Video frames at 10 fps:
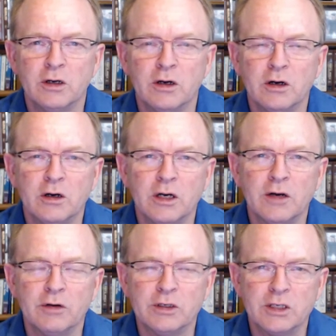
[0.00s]
uh,
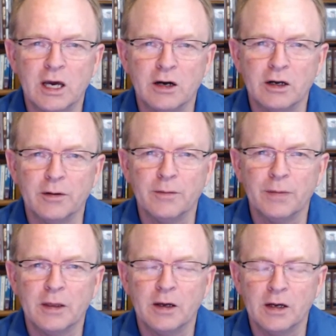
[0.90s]
every Saturday,
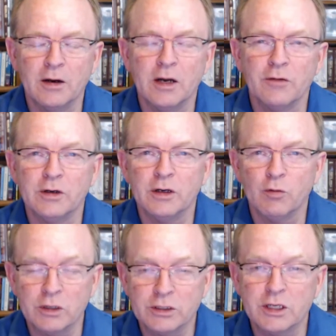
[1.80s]
uh, every
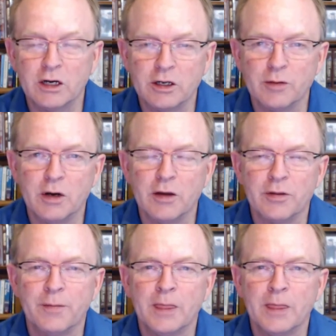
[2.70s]
one Saturday a month.